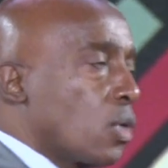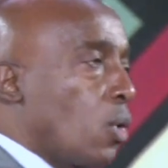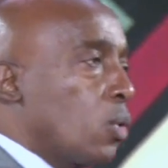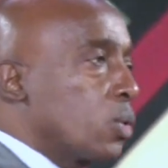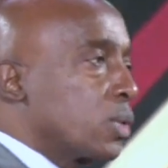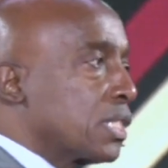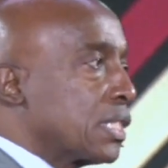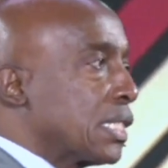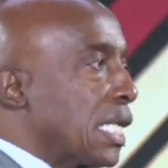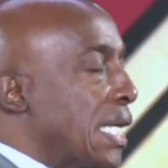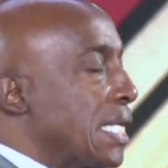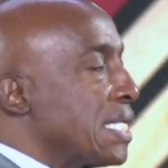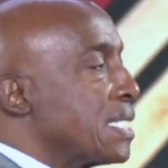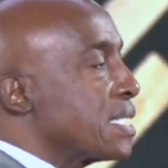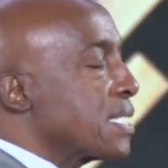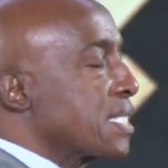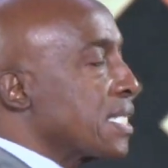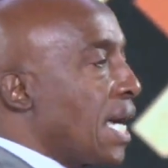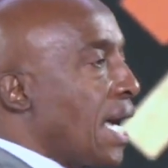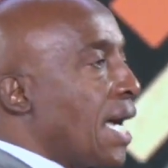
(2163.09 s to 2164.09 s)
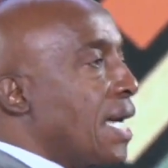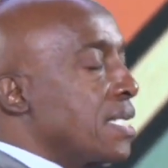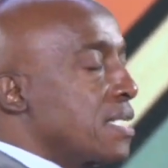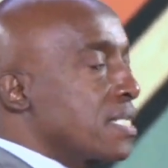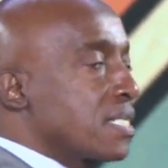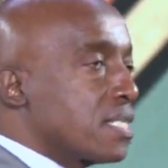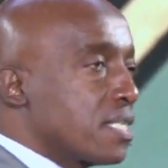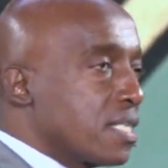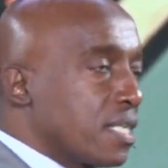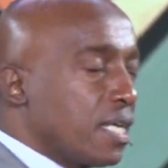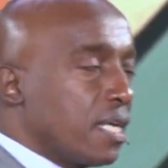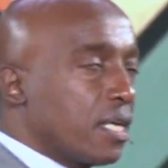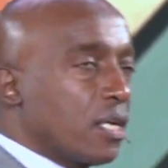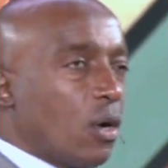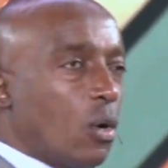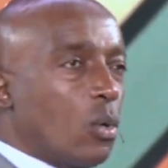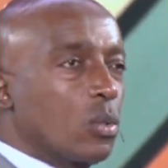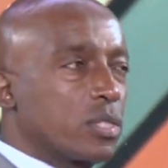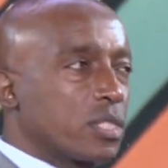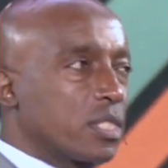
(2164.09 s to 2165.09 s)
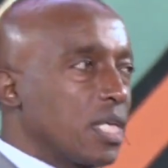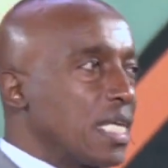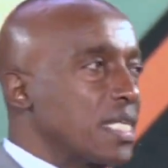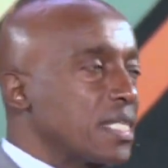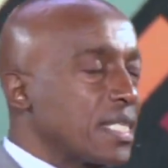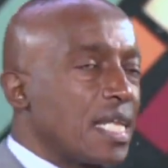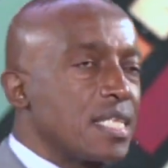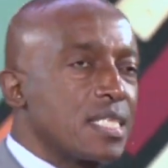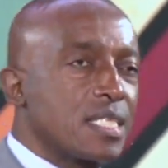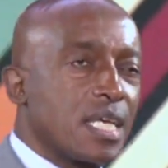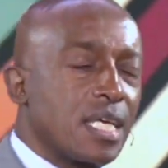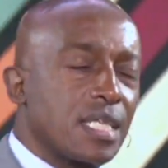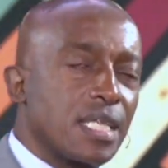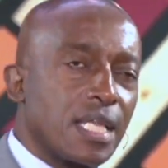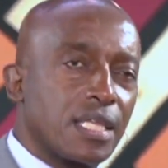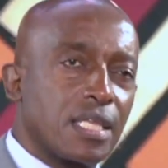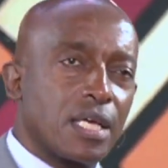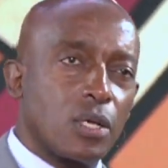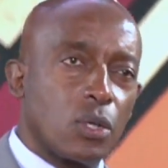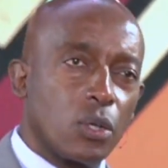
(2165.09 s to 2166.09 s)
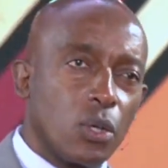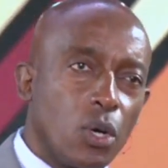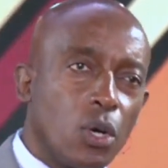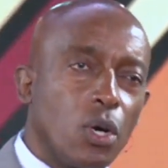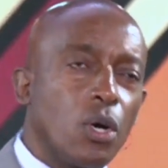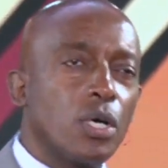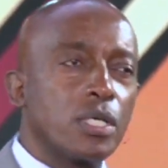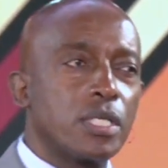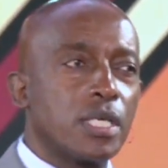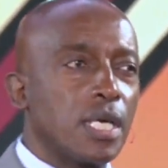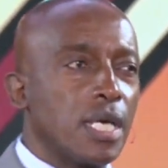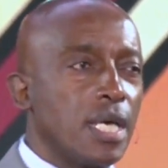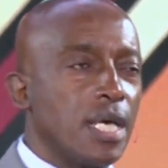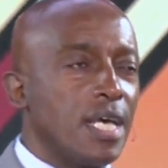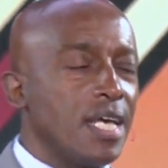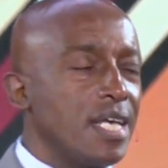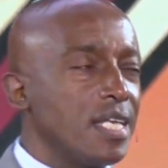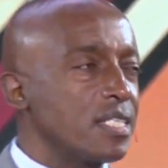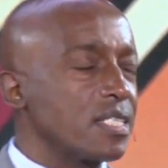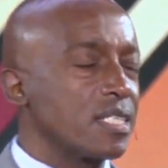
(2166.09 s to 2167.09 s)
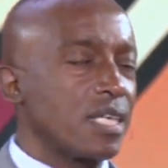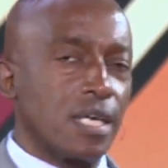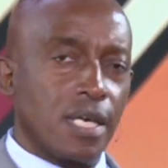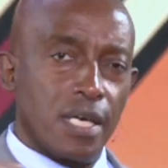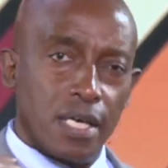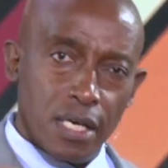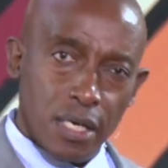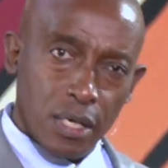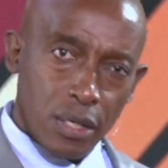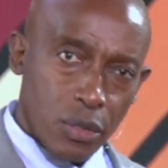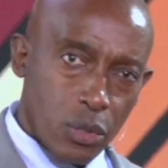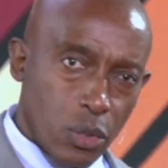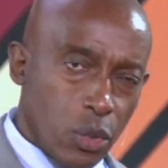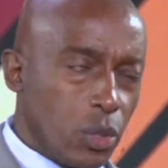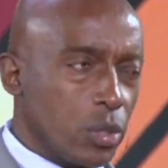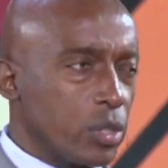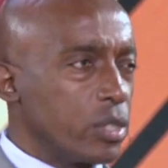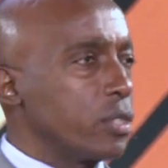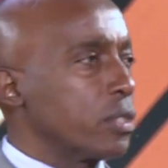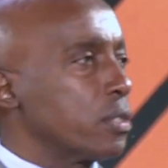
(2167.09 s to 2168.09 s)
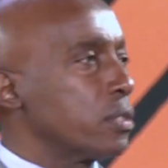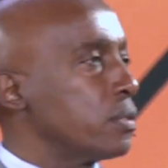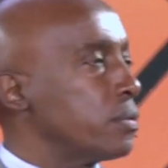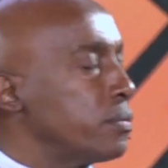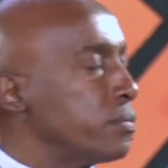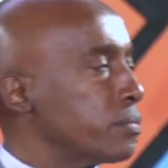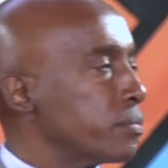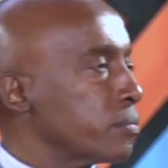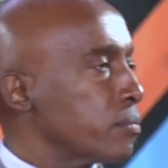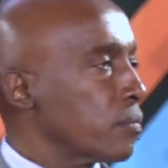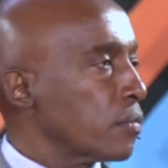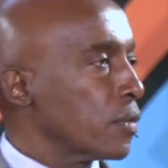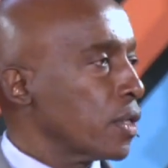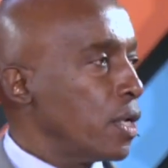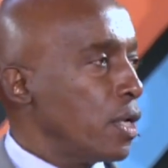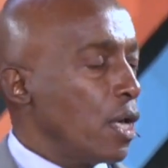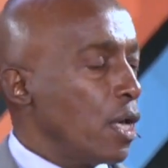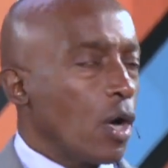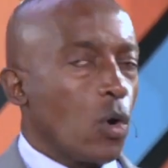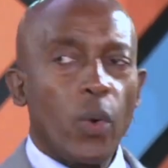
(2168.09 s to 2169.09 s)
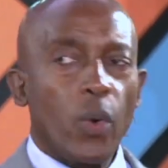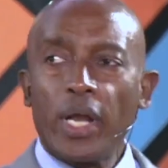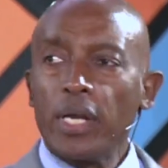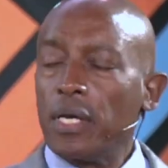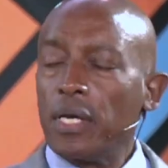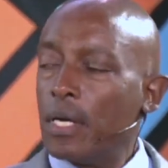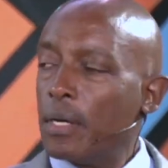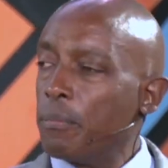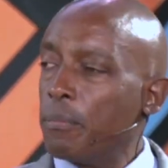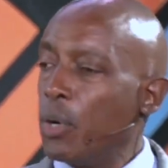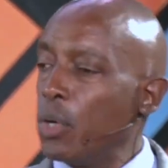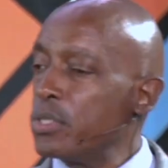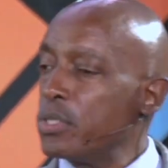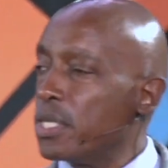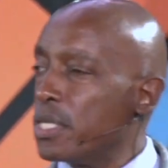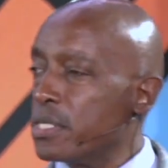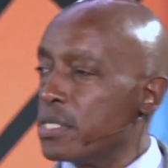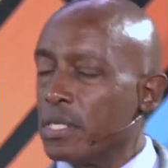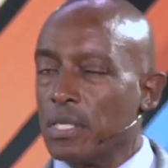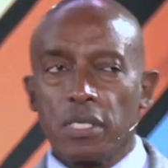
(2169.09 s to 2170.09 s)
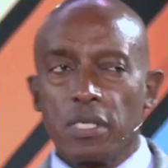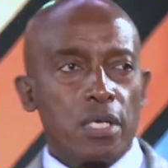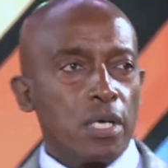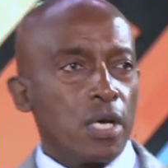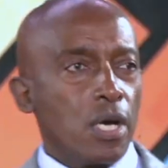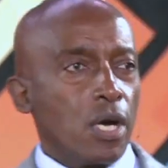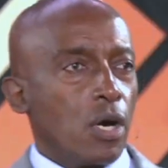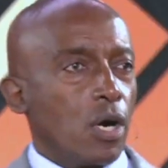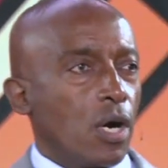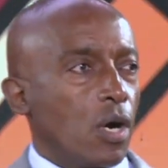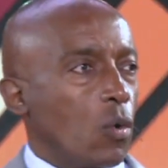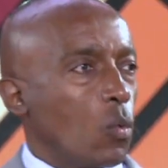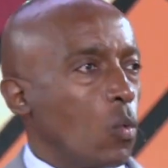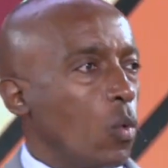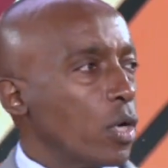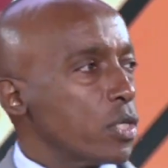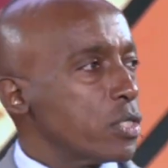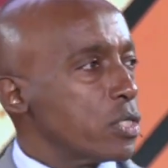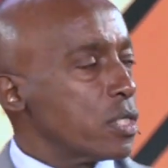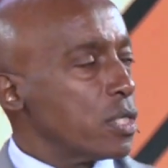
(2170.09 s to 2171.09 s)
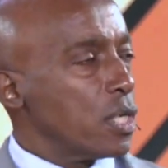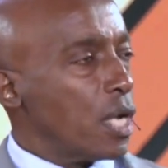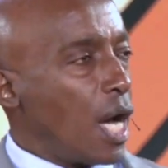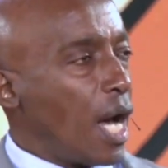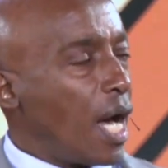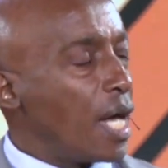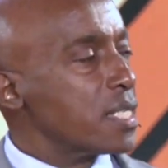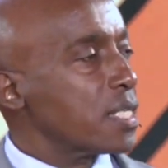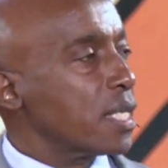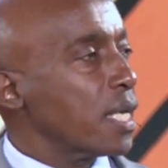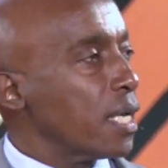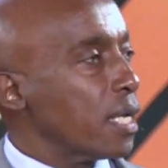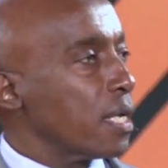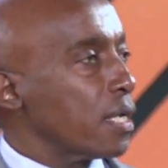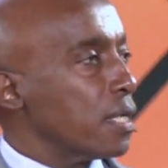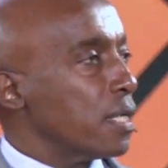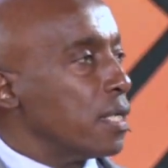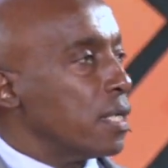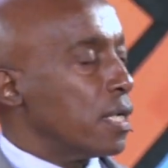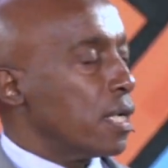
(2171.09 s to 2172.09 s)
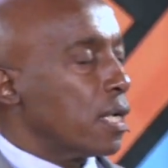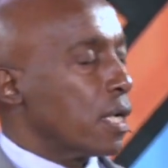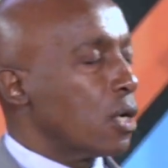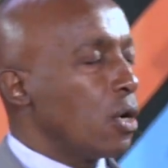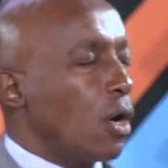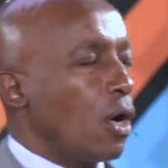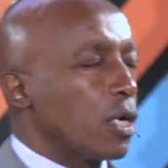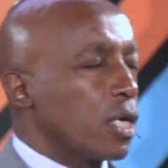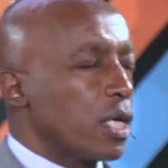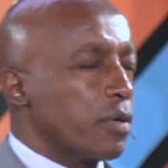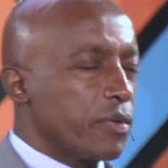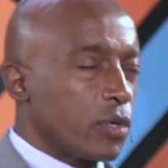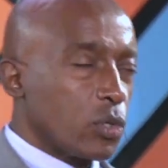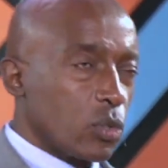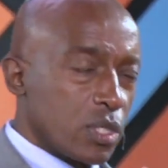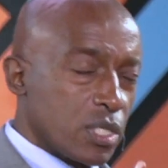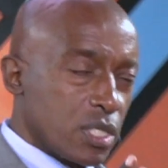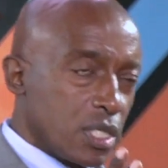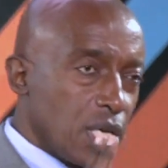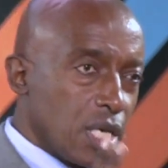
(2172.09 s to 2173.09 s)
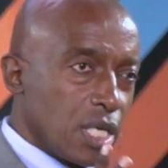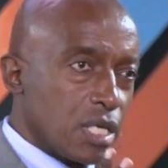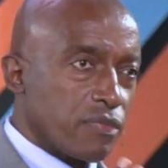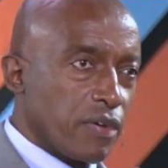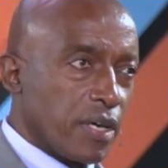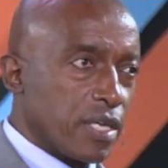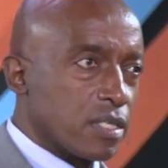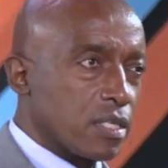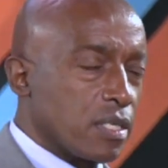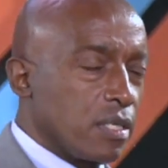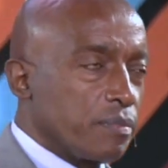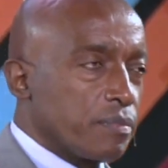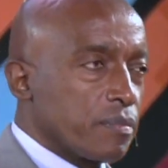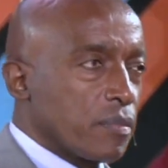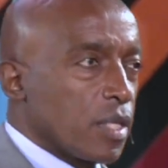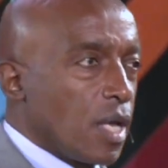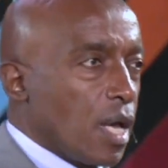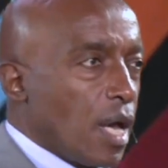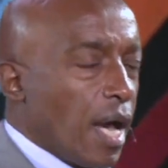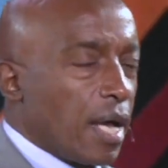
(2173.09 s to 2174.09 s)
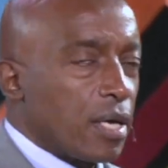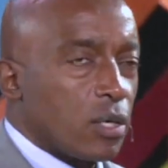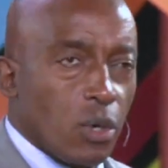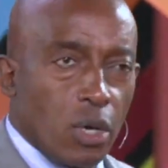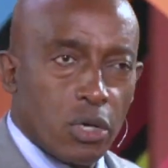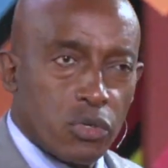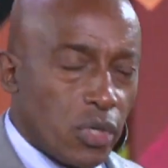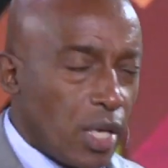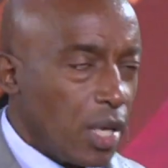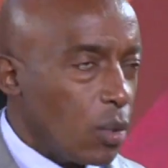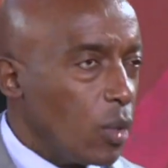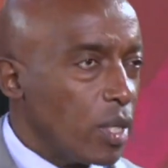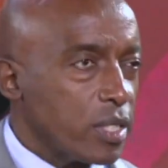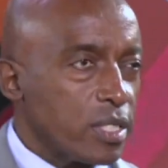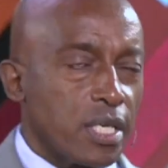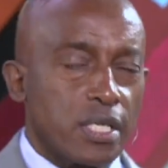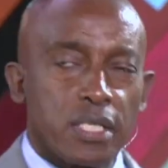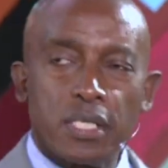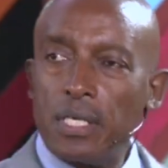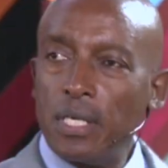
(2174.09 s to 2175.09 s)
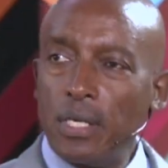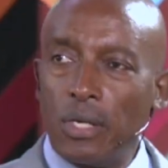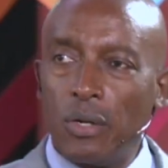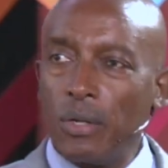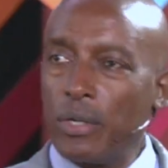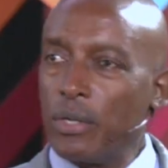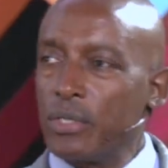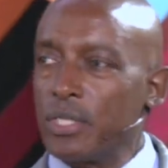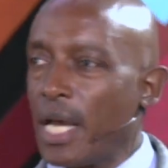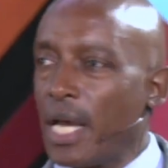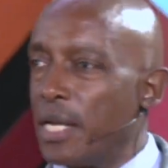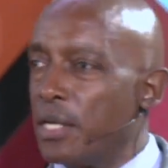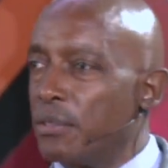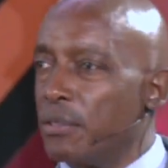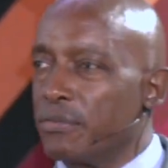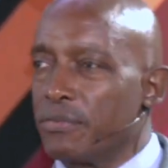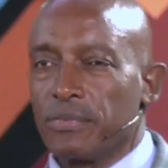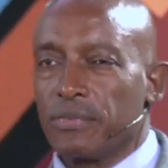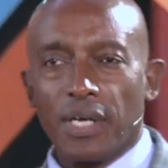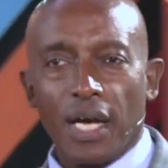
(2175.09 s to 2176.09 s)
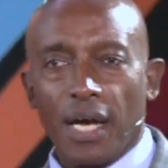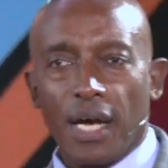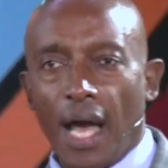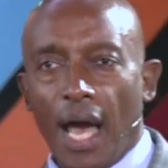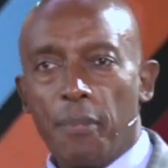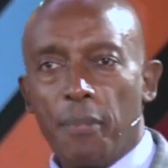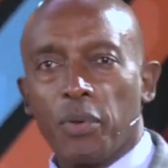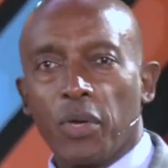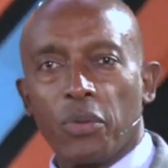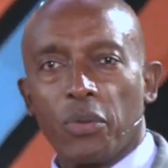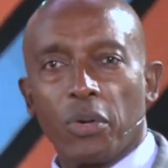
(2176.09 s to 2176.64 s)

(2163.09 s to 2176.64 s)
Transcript: Oh, taste and see. Oh, taste and see that the Lord is good. When Moses was asking God if he could see his face, and God really wanted, you know, he was kind of uh, happy with